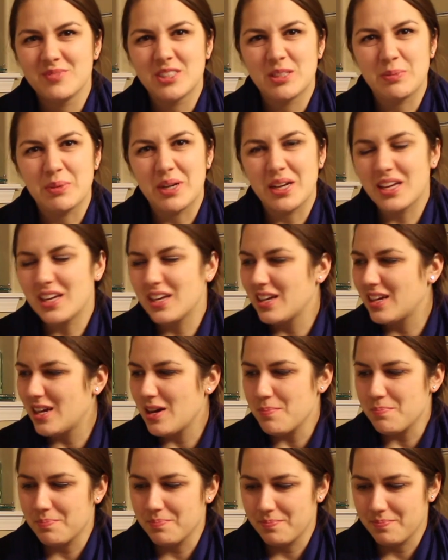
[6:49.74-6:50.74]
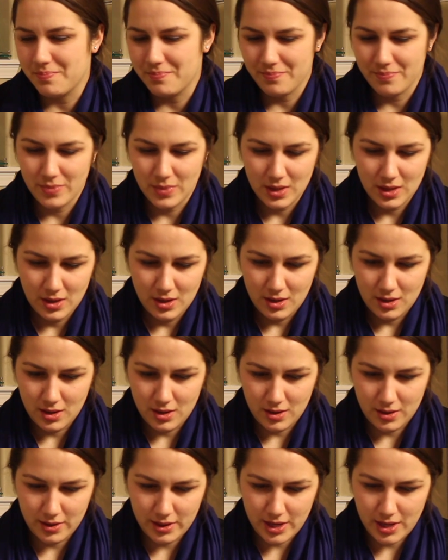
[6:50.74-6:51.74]
Spitting again.
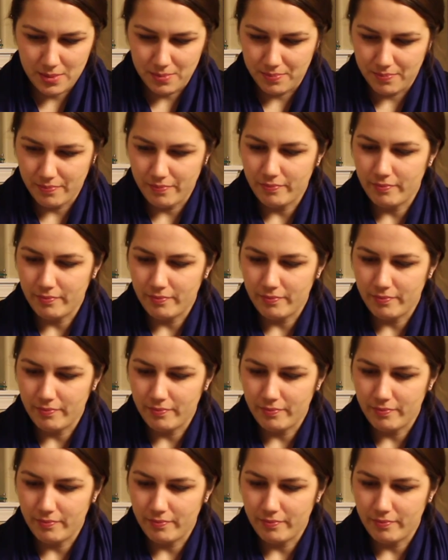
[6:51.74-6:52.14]
All right.